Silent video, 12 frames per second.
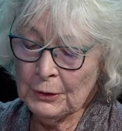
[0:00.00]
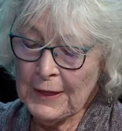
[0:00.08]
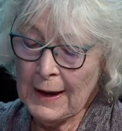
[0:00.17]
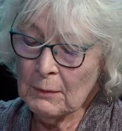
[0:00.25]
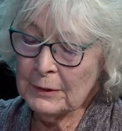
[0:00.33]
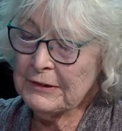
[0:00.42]

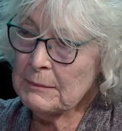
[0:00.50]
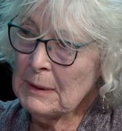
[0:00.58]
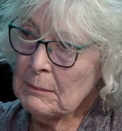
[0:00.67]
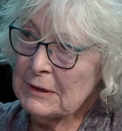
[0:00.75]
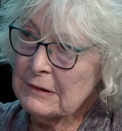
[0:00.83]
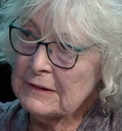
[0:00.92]
that was
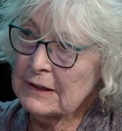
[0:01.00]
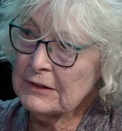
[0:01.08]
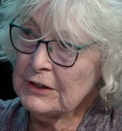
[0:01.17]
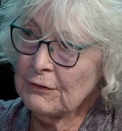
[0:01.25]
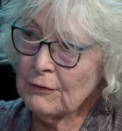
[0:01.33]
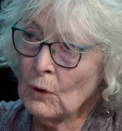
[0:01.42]
Amendment
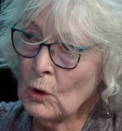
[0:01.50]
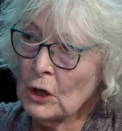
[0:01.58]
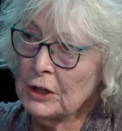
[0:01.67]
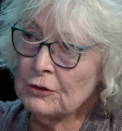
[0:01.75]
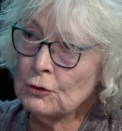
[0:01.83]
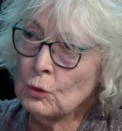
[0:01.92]
64
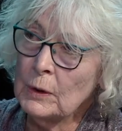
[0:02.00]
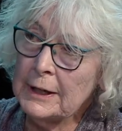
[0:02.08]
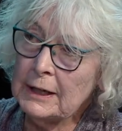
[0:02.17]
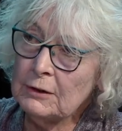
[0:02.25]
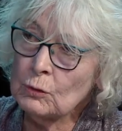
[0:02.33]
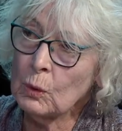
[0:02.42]
in
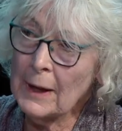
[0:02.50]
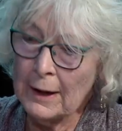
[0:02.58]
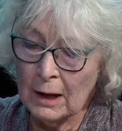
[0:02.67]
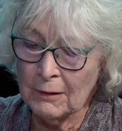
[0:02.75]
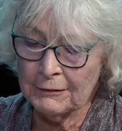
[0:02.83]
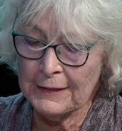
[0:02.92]

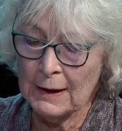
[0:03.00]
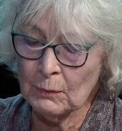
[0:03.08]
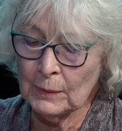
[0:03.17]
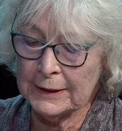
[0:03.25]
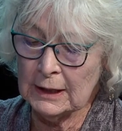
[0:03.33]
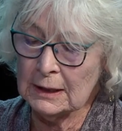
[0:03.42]
2012 that
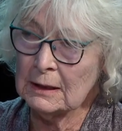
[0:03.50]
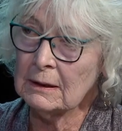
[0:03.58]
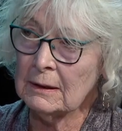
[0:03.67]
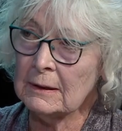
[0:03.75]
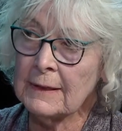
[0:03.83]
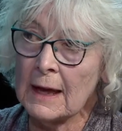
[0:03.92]
right. we
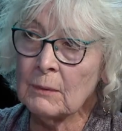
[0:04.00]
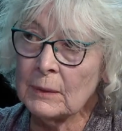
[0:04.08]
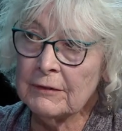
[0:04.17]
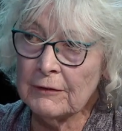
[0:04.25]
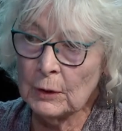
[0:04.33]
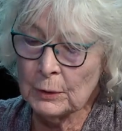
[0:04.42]
that we
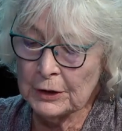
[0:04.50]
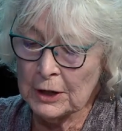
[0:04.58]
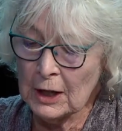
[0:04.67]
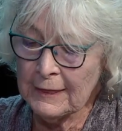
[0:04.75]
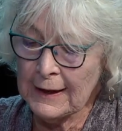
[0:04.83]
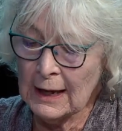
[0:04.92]
voted
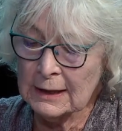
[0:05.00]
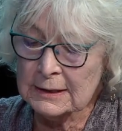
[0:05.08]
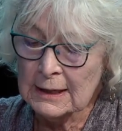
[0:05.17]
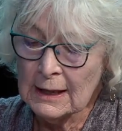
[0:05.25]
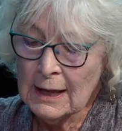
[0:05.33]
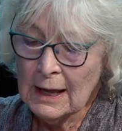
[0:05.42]
on that,
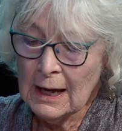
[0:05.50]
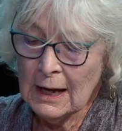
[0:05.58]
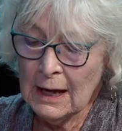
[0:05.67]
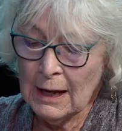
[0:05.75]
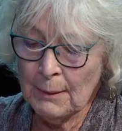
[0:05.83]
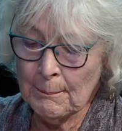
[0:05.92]

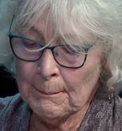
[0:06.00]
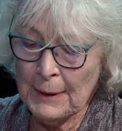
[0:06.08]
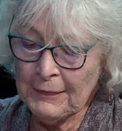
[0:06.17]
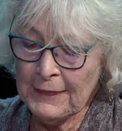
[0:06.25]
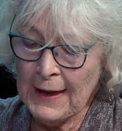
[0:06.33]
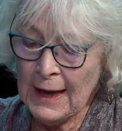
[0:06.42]
um,
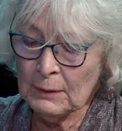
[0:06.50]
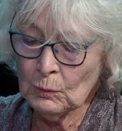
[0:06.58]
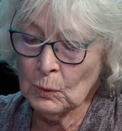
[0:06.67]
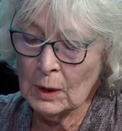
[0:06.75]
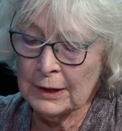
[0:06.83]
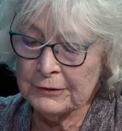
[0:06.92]
but that
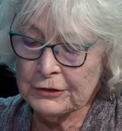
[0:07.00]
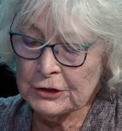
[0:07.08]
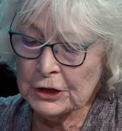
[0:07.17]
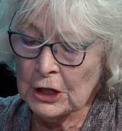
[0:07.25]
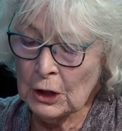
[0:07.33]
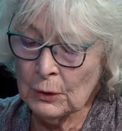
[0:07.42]
was to
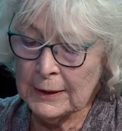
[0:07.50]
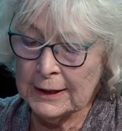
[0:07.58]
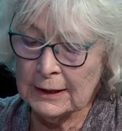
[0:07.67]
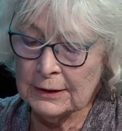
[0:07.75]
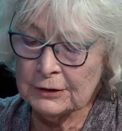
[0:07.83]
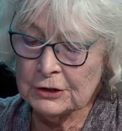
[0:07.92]
go
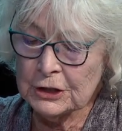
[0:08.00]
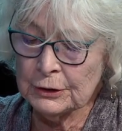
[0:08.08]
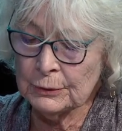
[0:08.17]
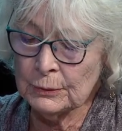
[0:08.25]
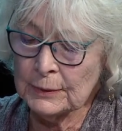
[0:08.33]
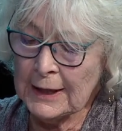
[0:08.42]

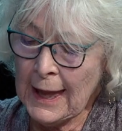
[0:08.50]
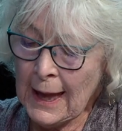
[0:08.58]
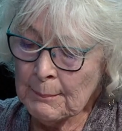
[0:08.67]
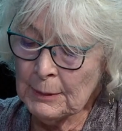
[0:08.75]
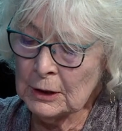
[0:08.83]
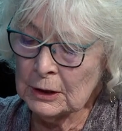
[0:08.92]
into
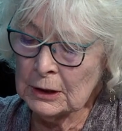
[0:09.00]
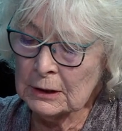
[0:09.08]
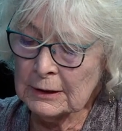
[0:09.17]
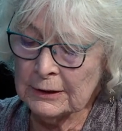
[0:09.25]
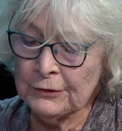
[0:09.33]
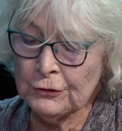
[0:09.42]
capital
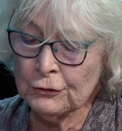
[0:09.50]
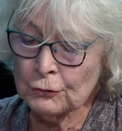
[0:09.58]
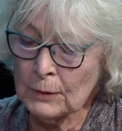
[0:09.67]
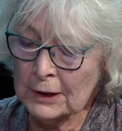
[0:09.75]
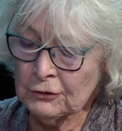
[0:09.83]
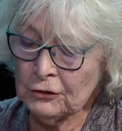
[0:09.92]

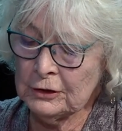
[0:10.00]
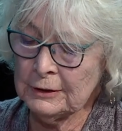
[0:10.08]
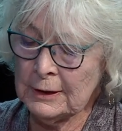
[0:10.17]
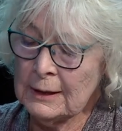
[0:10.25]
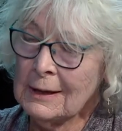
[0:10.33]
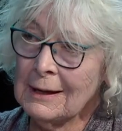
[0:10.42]

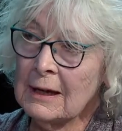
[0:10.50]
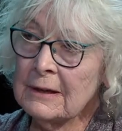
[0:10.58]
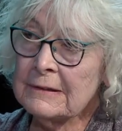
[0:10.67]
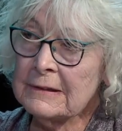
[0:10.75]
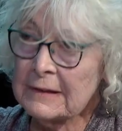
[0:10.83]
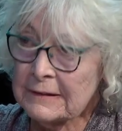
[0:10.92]
construction
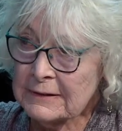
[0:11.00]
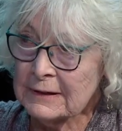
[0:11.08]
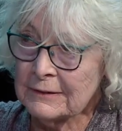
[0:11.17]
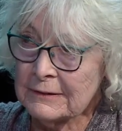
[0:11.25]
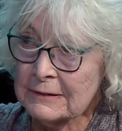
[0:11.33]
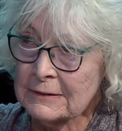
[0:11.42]

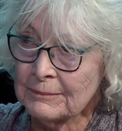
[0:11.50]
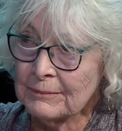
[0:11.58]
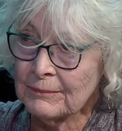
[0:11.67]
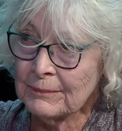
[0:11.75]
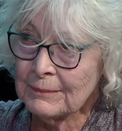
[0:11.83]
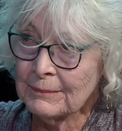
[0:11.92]
assistance.
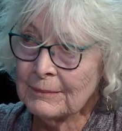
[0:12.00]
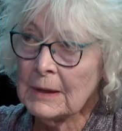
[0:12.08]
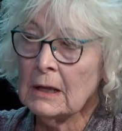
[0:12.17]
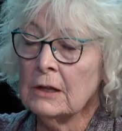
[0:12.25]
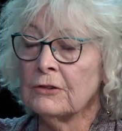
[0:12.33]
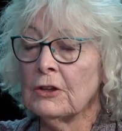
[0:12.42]
Ah.
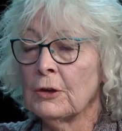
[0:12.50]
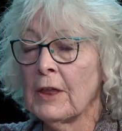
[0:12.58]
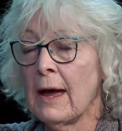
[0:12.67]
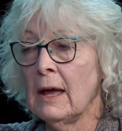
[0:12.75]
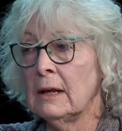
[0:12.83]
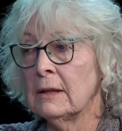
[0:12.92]
So
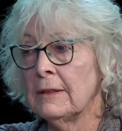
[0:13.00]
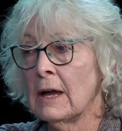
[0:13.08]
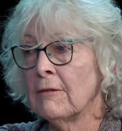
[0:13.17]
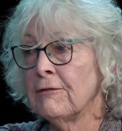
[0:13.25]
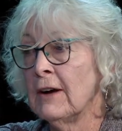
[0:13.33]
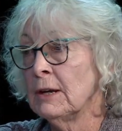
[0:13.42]
that
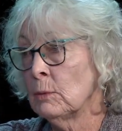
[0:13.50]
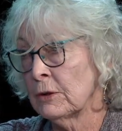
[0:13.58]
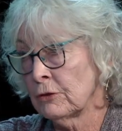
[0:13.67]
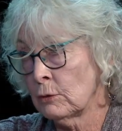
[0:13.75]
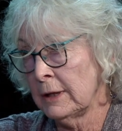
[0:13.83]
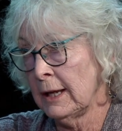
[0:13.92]
a fund
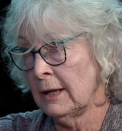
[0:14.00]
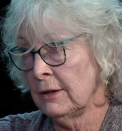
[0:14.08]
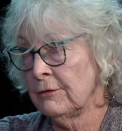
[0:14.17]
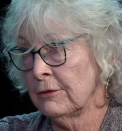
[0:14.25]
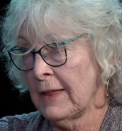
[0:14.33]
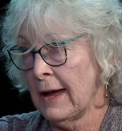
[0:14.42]
was
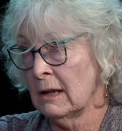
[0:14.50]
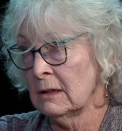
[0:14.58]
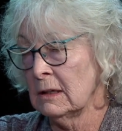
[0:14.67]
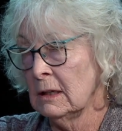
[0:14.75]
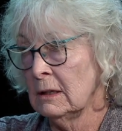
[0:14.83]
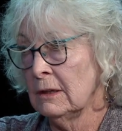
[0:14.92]
created for that.
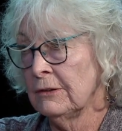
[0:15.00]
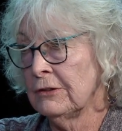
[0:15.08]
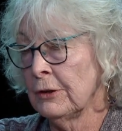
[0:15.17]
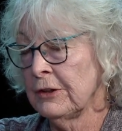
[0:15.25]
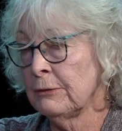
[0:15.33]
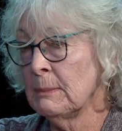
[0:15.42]

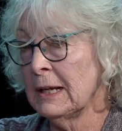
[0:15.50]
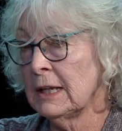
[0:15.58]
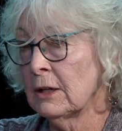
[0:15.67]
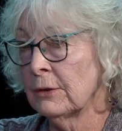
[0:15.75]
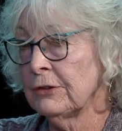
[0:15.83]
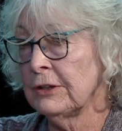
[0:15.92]
So this money
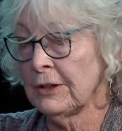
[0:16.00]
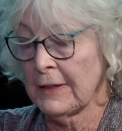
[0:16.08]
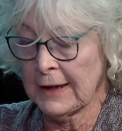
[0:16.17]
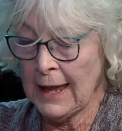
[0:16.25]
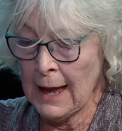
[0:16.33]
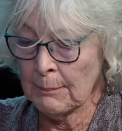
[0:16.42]
goes into the
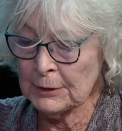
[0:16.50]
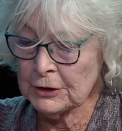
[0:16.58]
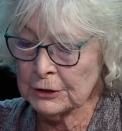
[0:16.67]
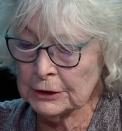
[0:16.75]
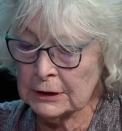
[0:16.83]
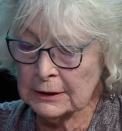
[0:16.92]

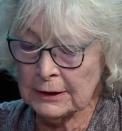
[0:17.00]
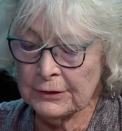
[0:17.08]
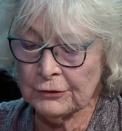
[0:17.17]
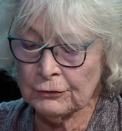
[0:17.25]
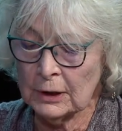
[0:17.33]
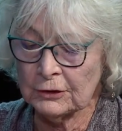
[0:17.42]
capital
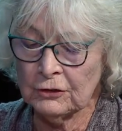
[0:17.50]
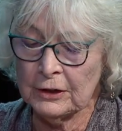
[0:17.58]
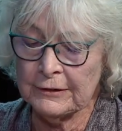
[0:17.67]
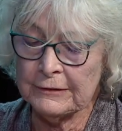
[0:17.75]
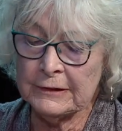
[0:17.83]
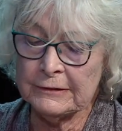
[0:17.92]
construction
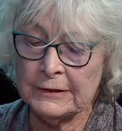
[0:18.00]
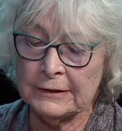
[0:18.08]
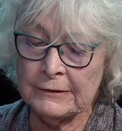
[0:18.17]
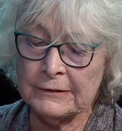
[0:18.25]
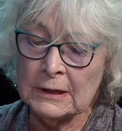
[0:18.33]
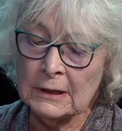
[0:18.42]

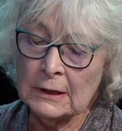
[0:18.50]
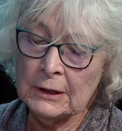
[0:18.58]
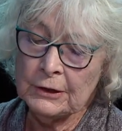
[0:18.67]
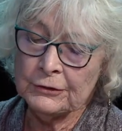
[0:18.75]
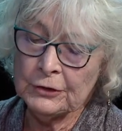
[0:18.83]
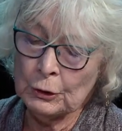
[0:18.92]
assistance.
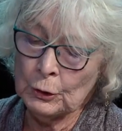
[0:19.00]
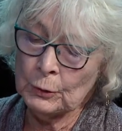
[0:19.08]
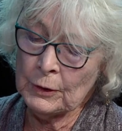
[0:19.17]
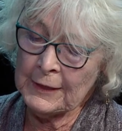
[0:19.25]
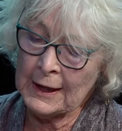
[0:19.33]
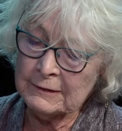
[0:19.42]
So that